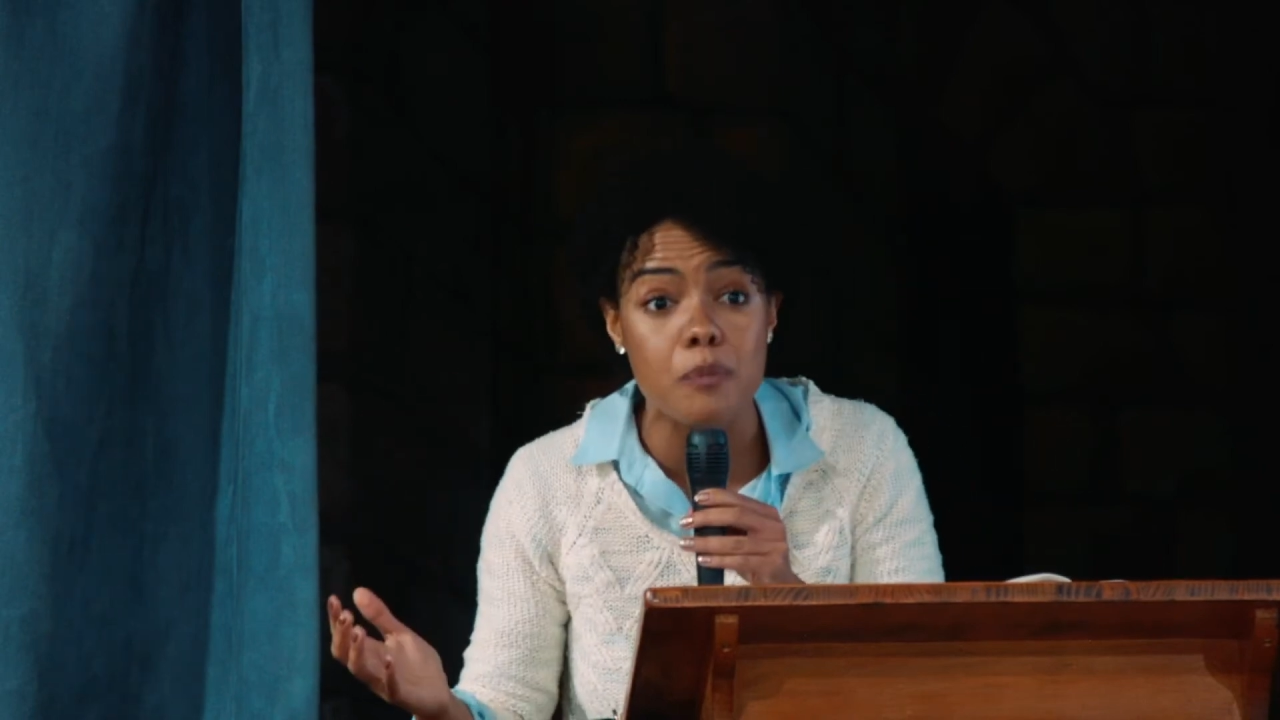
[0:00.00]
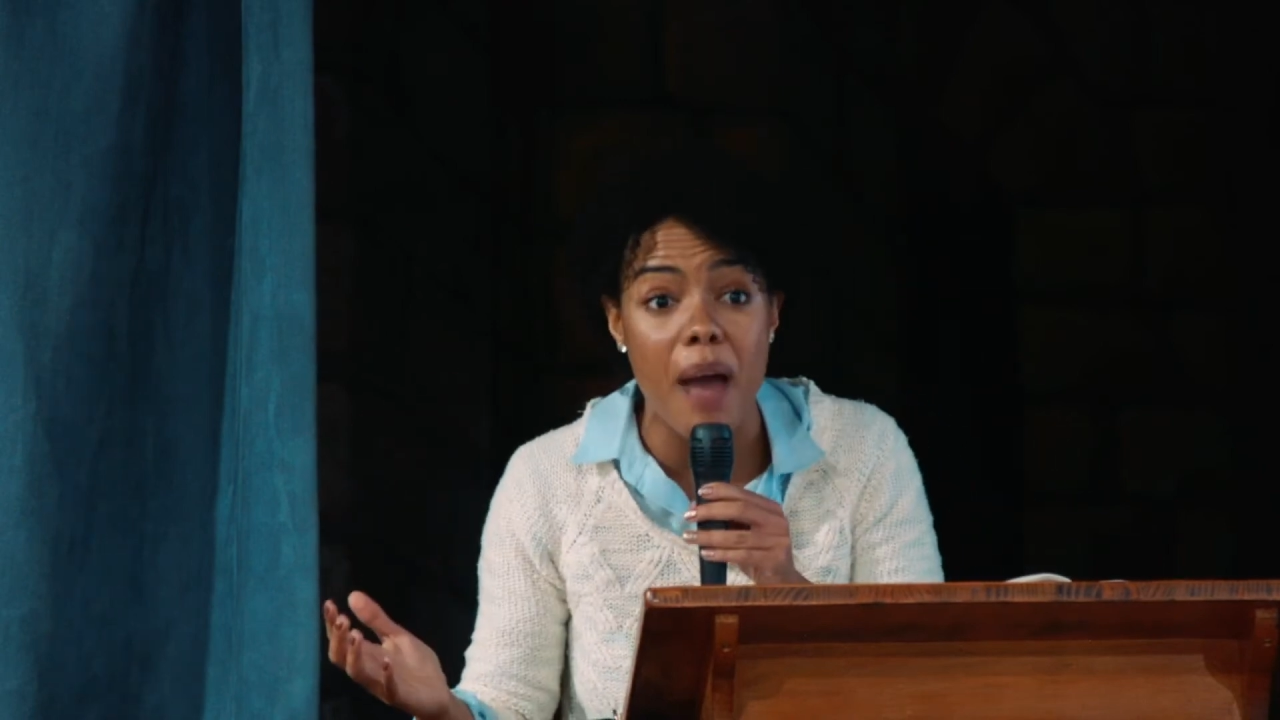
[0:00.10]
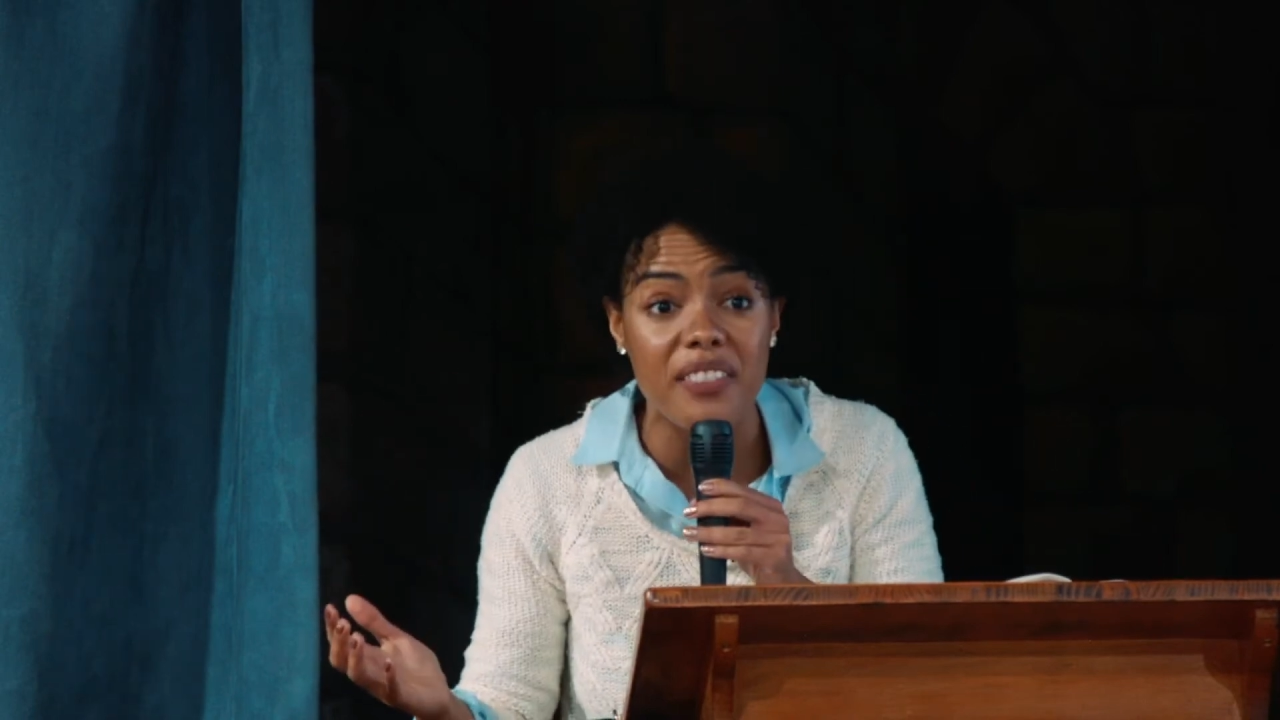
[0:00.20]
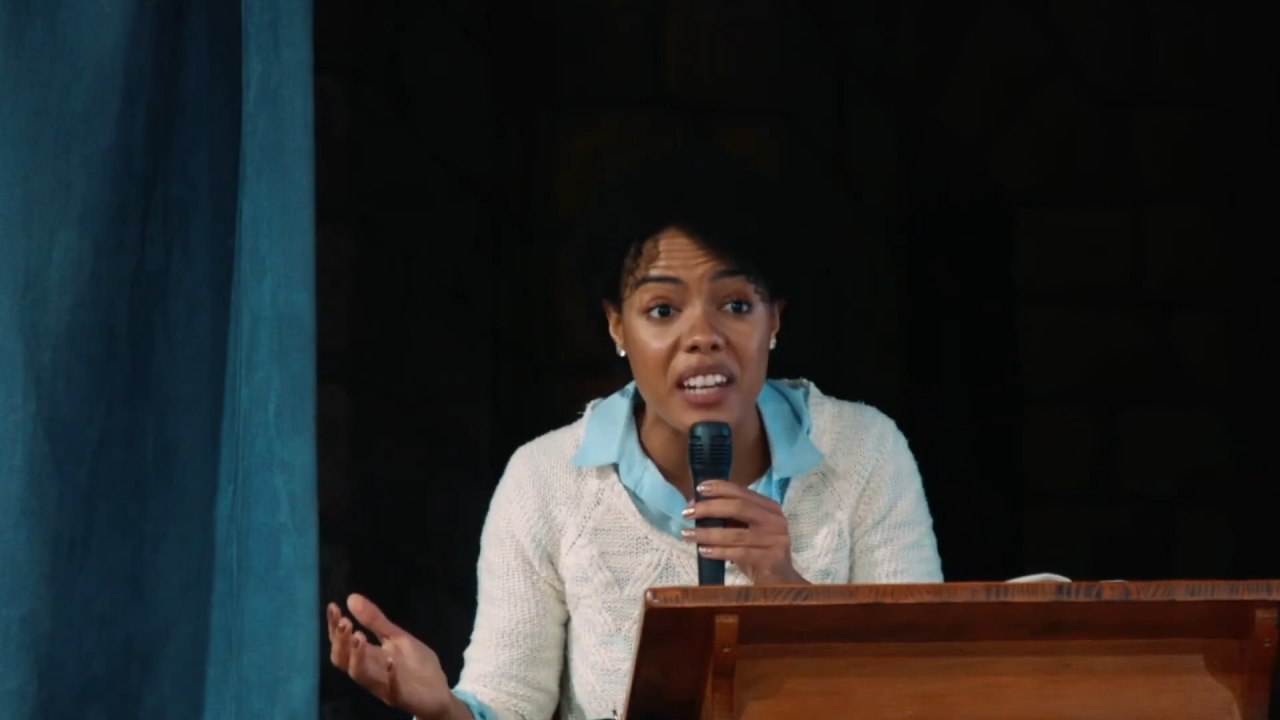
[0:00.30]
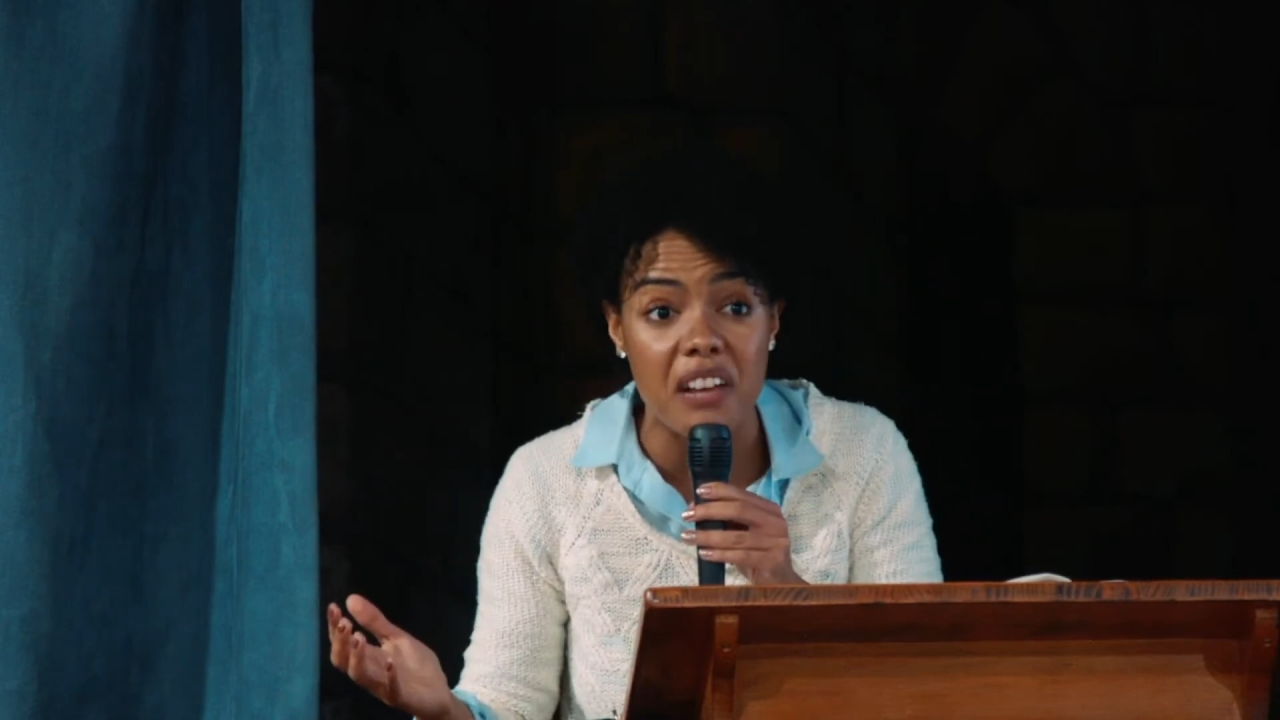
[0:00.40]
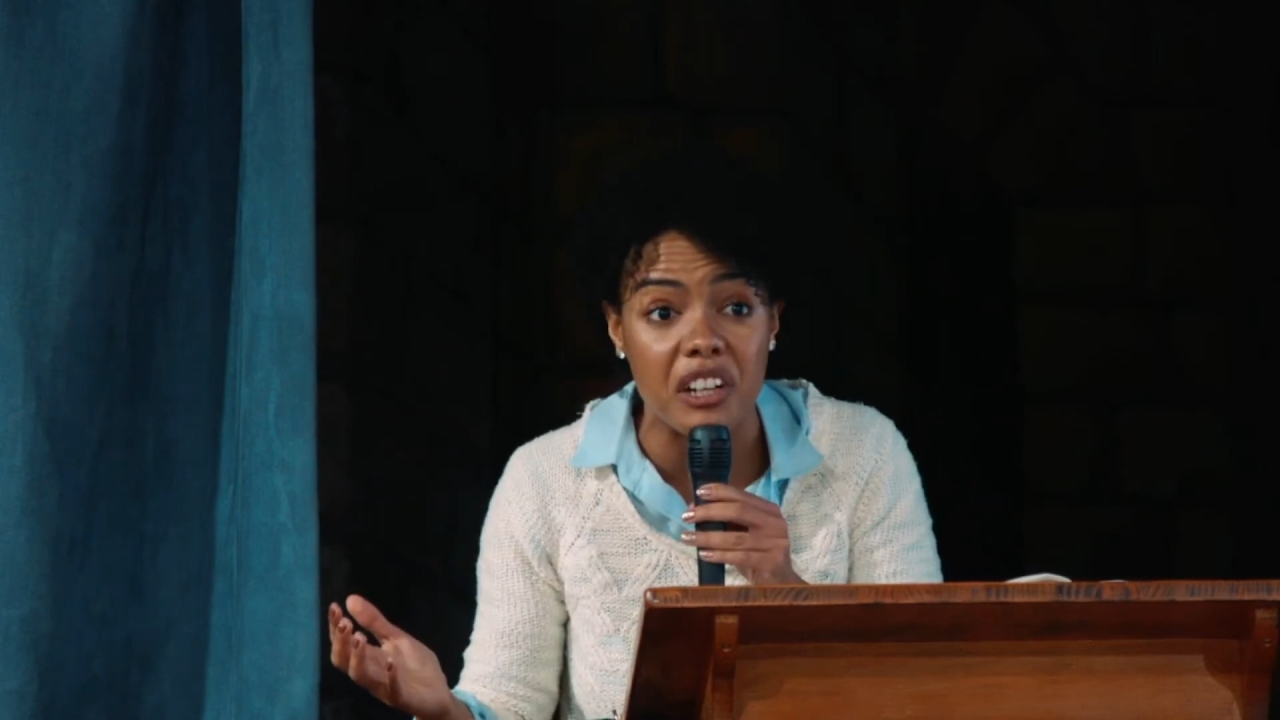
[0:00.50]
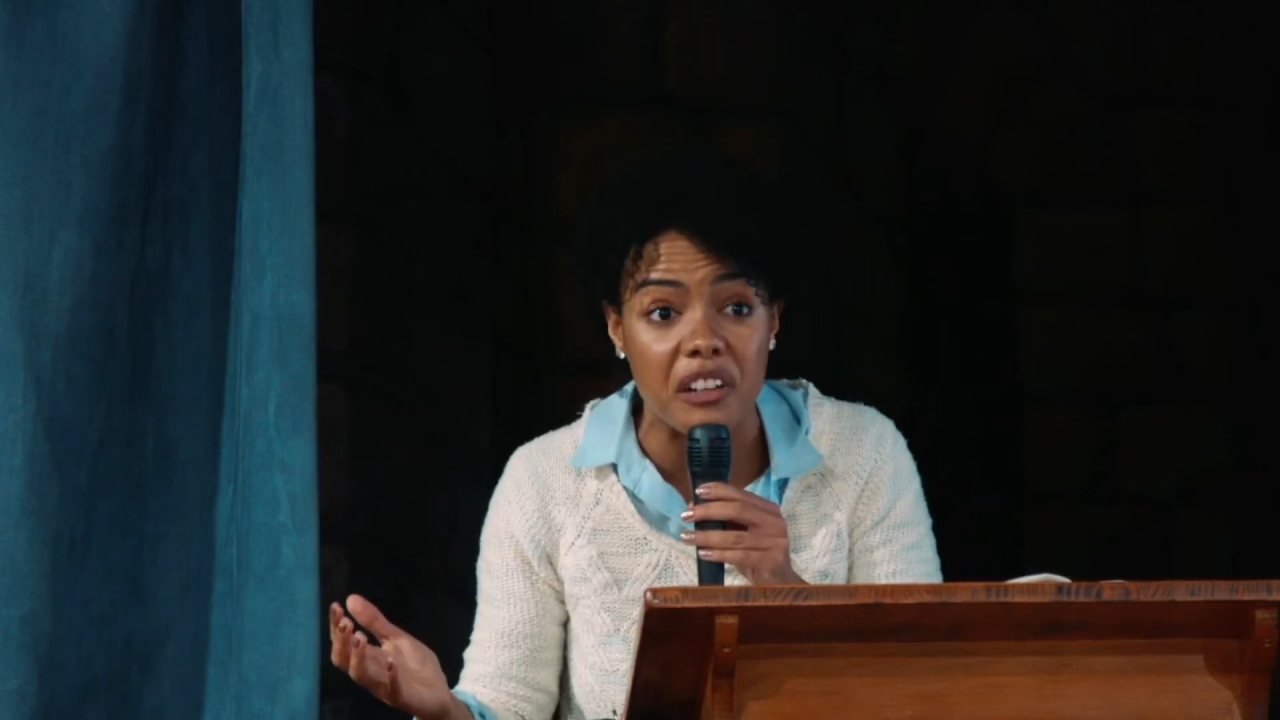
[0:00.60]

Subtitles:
man that ever